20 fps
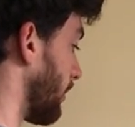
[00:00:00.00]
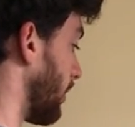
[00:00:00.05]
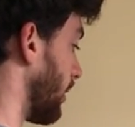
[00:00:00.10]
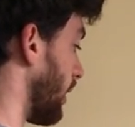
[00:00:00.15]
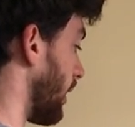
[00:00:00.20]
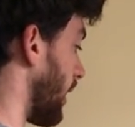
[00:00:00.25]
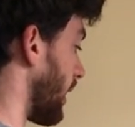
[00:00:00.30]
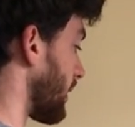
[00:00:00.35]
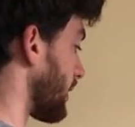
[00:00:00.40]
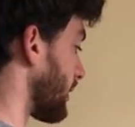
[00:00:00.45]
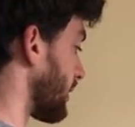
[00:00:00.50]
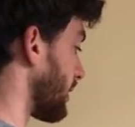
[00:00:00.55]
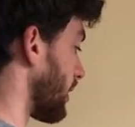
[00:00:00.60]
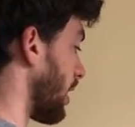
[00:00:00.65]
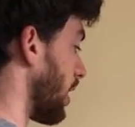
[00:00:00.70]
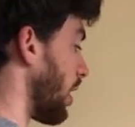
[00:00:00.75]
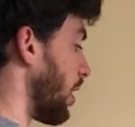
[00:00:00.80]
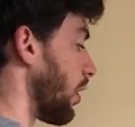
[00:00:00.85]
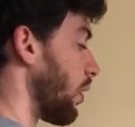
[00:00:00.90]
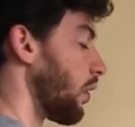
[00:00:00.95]
plus
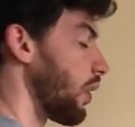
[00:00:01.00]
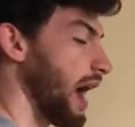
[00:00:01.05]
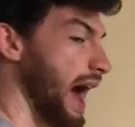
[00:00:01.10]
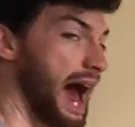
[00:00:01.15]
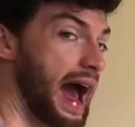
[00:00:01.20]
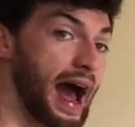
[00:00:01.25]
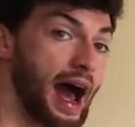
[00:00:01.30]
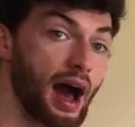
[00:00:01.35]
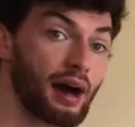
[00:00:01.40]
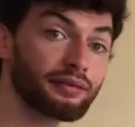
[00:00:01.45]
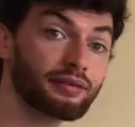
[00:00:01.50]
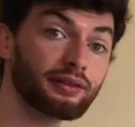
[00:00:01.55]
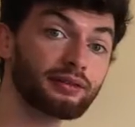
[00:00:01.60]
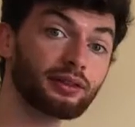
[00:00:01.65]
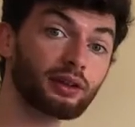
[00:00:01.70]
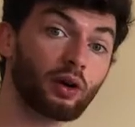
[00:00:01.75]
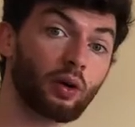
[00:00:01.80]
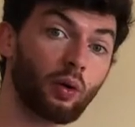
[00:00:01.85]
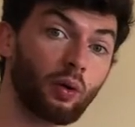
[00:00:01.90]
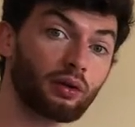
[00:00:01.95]
half of
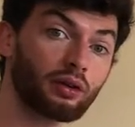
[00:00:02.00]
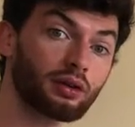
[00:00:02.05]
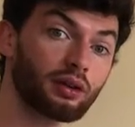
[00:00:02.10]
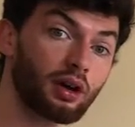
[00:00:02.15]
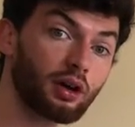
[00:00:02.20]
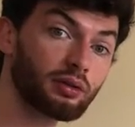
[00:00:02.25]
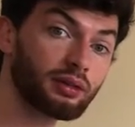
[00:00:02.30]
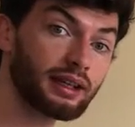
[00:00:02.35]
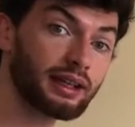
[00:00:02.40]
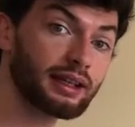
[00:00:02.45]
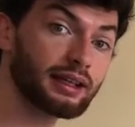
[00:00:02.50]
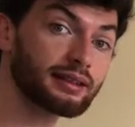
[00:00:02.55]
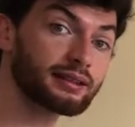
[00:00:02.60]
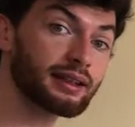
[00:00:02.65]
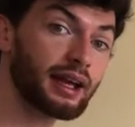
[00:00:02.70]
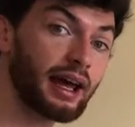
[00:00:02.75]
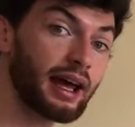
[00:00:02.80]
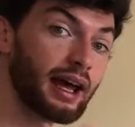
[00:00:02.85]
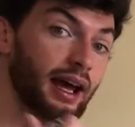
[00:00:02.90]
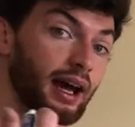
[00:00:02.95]
a quarter note is
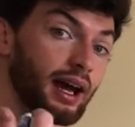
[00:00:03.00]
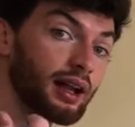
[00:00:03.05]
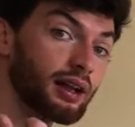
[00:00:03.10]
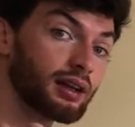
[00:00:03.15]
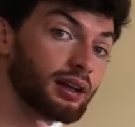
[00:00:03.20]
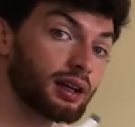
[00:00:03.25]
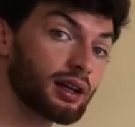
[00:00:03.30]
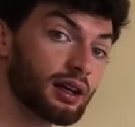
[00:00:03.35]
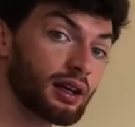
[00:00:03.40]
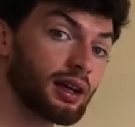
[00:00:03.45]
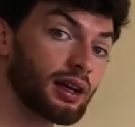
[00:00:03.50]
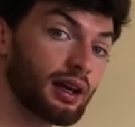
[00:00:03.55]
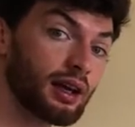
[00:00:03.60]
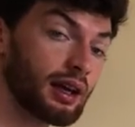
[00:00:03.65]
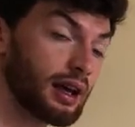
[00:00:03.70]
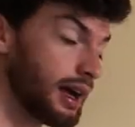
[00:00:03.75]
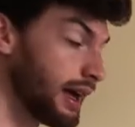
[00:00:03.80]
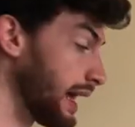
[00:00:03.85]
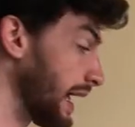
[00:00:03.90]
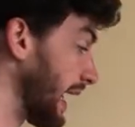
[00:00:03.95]
an
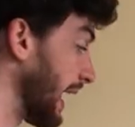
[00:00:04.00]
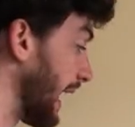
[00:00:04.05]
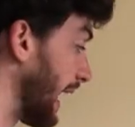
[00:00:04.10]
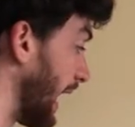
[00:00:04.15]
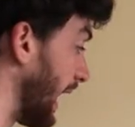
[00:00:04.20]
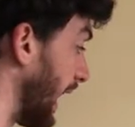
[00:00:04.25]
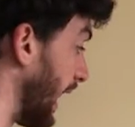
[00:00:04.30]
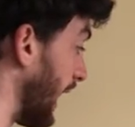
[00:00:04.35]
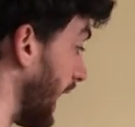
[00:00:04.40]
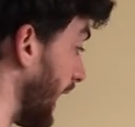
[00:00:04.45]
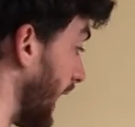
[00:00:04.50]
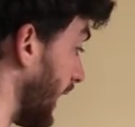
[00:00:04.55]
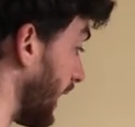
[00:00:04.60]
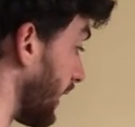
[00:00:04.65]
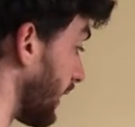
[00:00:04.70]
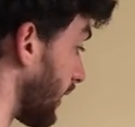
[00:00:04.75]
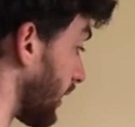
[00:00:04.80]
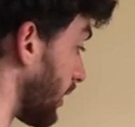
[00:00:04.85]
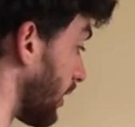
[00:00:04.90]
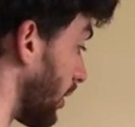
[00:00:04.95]

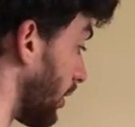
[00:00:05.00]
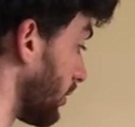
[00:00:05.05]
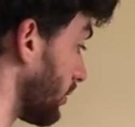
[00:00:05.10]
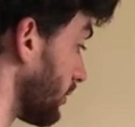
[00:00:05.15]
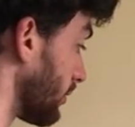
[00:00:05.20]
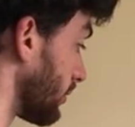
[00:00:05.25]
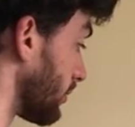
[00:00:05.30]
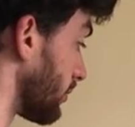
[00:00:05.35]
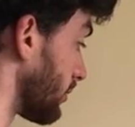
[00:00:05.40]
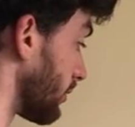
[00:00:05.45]
eighth note.